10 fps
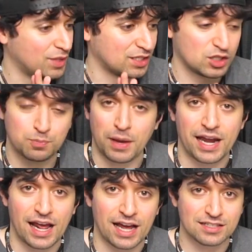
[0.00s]
that's just
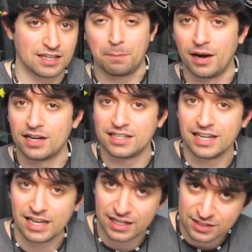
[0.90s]
badass. But
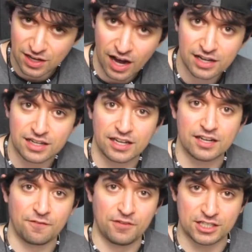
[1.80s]
it is not
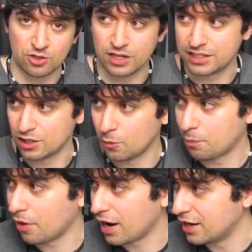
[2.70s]
an official Nintendo
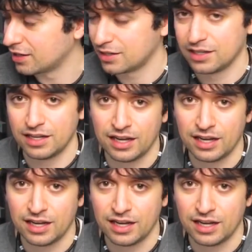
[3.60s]
product.